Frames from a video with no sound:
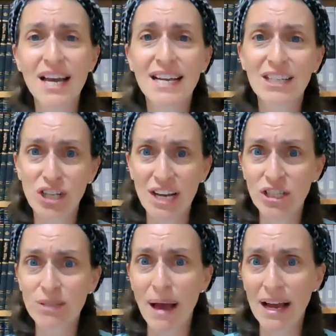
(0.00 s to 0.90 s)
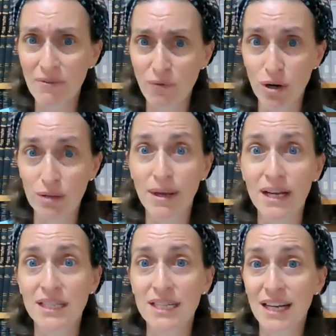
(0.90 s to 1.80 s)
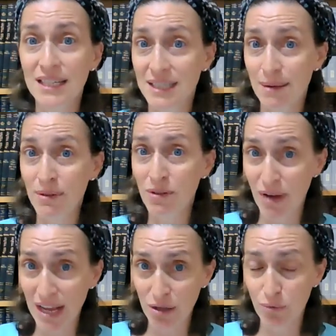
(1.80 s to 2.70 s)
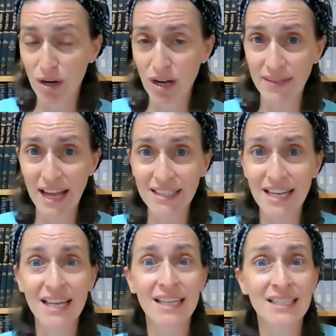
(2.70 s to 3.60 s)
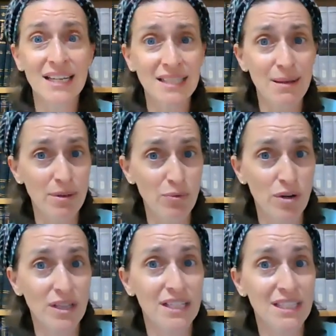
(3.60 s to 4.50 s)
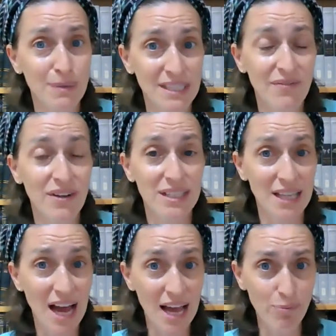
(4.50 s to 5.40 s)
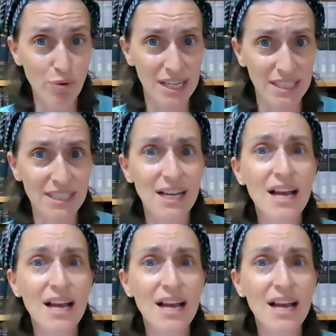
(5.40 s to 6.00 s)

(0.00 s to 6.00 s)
He changes back and forth because he does some of the regular work on that day and he does some of the work that's specific to the high priest.